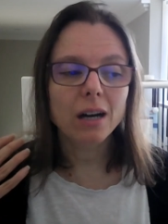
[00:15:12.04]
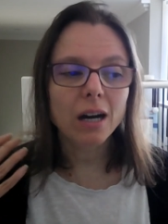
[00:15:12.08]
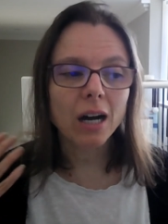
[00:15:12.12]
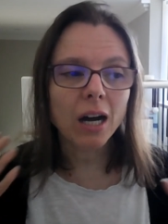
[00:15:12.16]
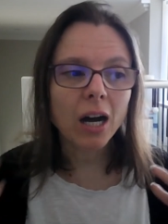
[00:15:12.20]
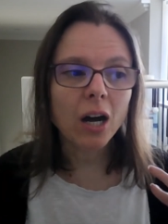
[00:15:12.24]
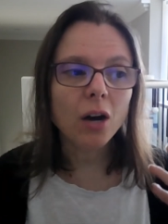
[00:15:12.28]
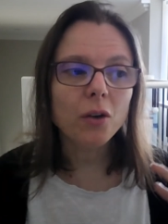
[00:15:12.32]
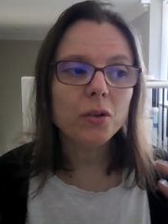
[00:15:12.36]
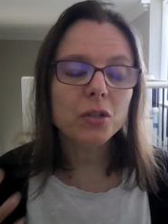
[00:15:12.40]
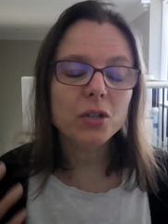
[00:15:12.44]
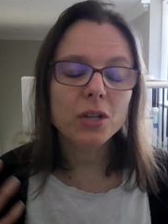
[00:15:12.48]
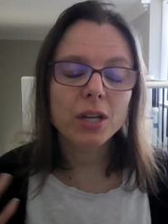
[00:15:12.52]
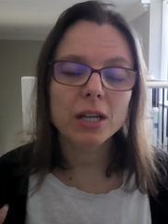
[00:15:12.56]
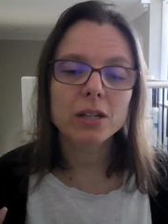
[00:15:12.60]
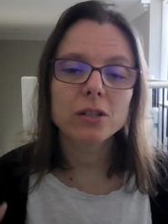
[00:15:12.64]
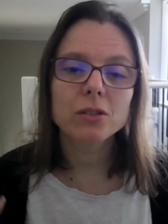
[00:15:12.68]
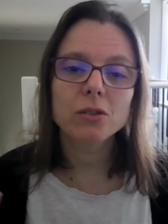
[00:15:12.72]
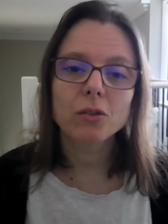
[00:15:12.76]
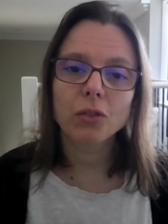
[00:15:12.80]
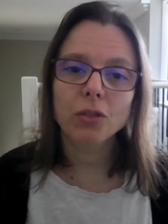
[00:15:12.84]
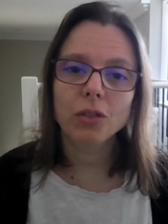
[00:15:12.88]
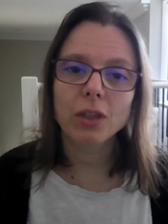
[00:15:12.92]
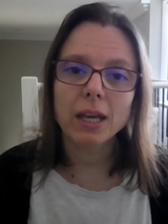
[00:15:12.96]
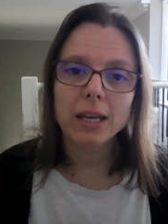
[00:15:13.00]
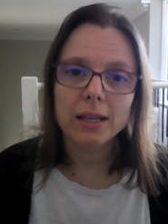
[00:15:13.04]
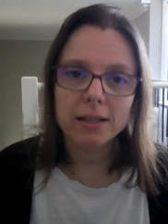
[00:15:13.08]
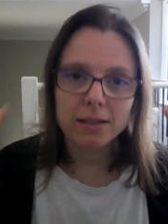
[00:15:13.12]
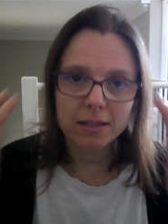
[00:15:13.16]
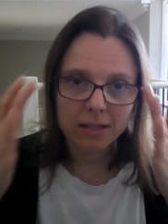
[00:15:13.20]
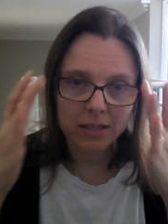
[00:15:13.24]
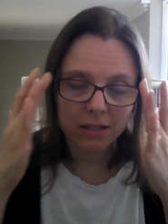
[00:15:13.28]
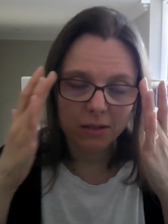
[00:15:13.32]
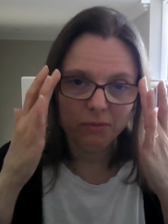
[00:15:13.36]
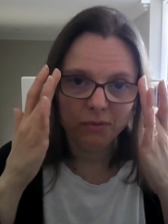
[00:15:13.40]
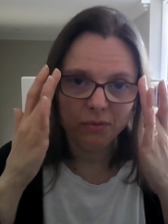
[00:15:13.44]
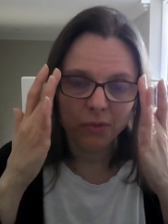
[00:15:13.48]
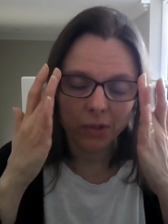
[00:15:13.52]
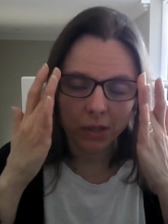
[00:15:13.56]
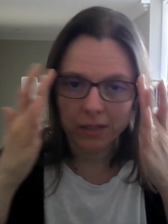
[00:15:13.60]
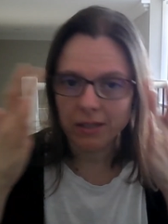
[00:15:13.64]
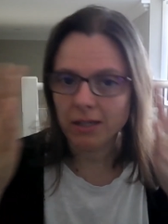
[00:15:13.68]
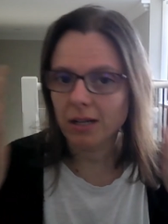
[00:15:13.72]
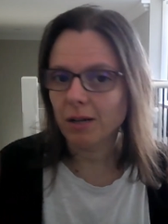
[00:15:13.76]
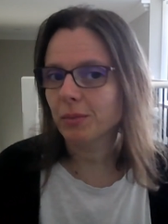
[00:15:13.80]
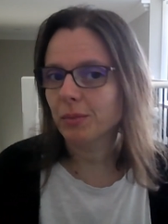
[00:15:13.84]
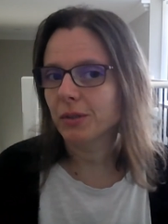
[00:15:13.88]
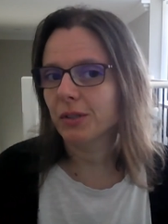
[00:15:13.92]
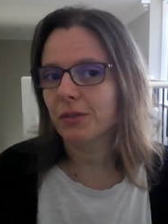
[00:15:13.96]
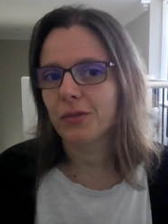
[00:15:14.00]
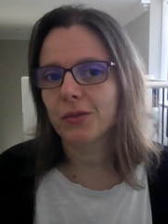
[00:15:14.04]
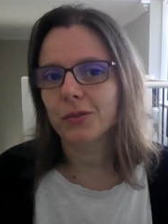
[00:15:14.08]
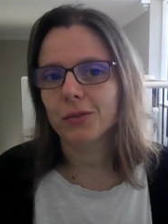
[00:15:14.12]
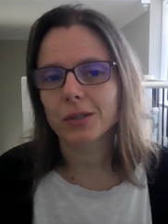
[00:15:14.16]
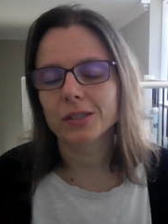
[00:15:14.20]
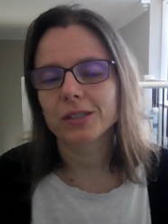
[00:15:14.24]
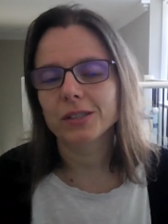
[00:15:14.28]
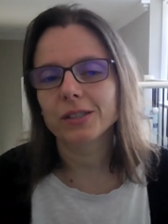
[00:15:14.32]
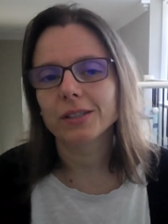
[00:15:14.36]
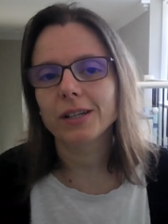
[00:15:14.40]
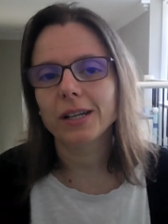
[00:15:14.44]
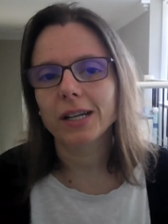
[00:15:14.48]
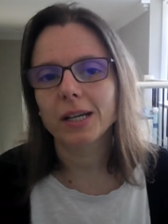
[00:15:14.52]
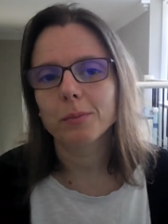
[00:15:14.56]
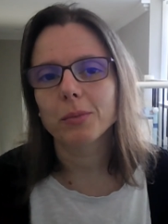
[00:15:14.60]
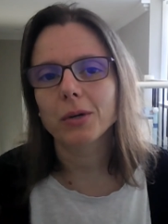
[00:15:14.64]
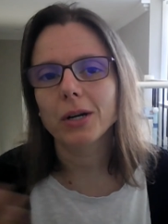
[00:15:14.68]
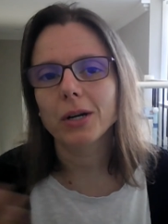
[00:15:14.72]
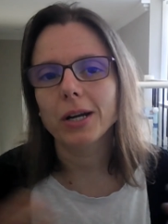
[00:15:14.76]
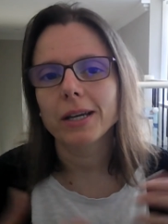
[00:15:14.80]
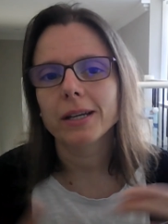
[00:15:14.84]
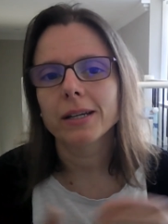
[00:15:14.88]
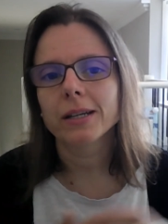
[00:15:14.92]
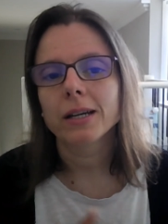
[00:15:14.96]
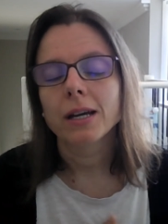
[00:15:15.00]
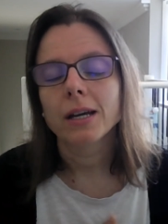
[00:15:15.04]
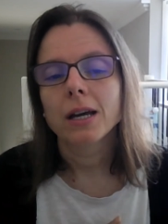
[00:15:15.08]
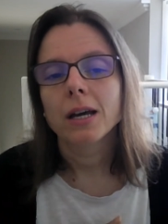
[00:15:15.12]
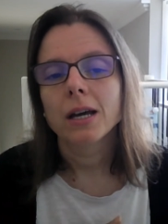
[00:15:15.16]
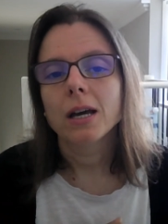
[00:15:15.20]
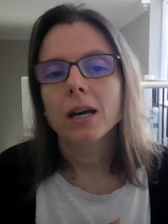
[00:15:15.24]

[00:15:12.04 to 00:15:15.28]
how you can do things, for example, if you want to take a break,